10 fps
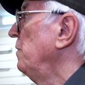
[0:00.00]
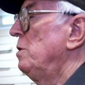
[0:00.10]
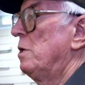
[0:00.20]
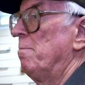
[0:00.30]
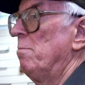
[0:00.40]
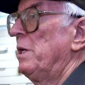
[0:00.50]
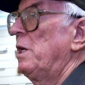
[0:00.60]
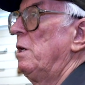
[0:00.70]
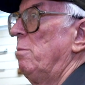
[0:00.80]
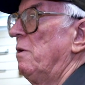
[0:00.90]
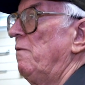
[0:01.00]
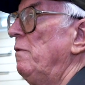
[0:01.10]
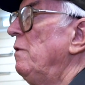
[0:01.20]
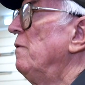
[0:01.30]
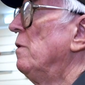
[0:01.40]
finished up making about
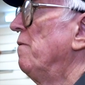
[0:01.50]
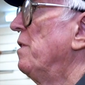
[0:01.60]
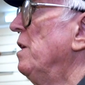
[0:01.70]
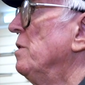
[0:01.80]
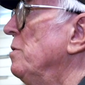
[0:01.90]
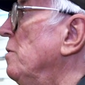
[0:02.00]
55,000